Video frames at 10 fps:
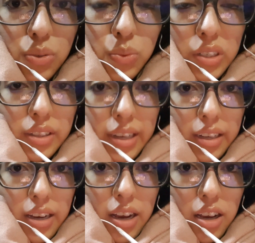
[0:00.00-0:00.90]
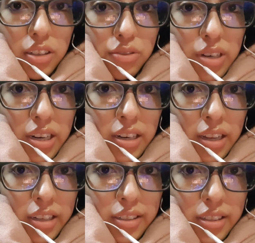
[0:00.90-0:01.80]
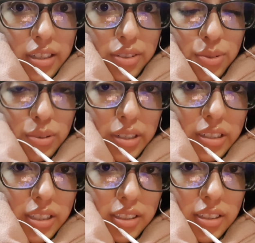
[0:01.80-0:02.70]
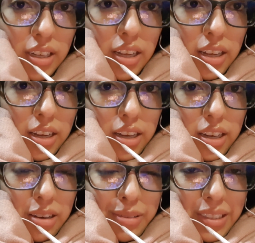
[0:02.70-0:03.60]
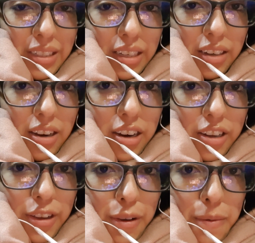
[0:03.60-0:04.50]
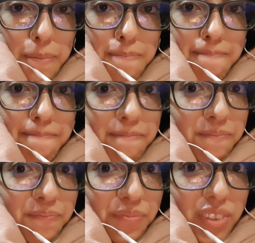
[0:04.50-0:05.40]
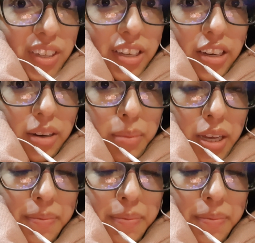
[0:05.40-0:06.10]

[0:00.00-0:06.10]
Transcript: were like 186 euros, and I was like, are you kidding me?